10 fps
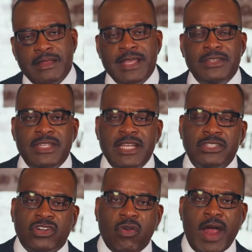that
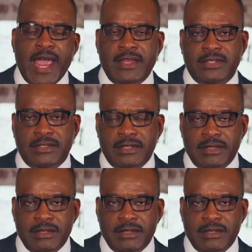Jesus Christ